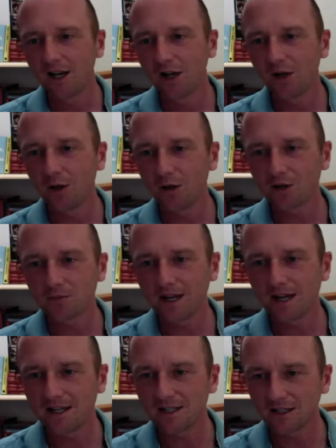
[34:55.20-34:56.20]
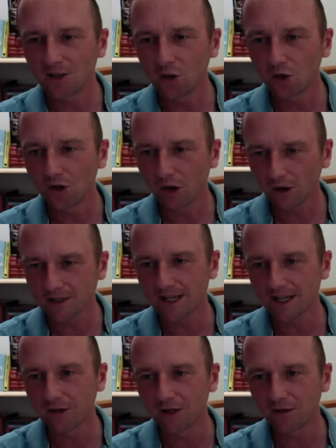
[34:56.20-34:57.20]
Who has made your
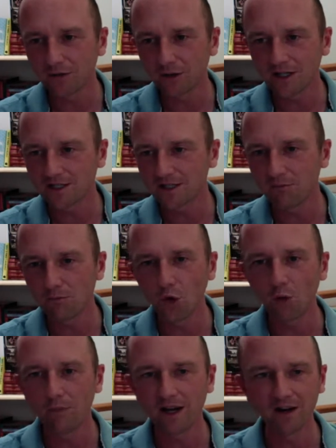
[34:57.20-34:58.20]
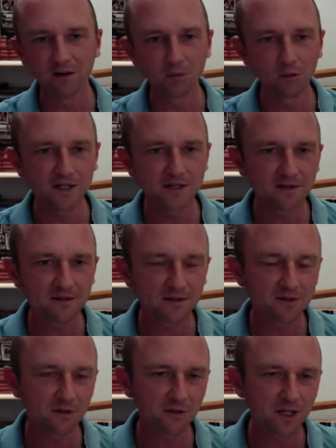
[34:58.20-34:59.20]
lockdown over Easter more bearable? Let's
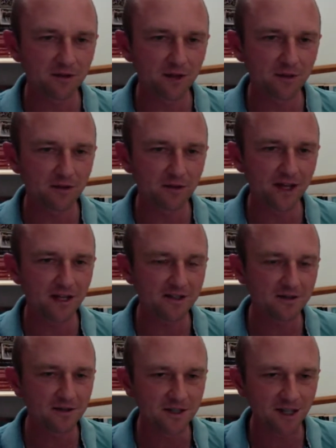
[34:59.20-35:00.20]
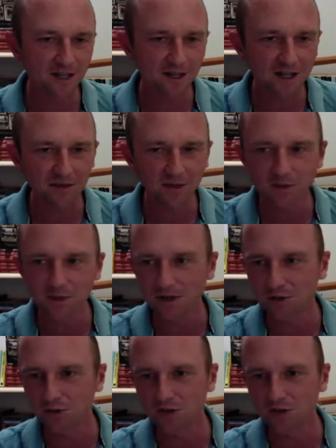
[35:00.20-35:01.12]
sort of give them a thanks and give them a special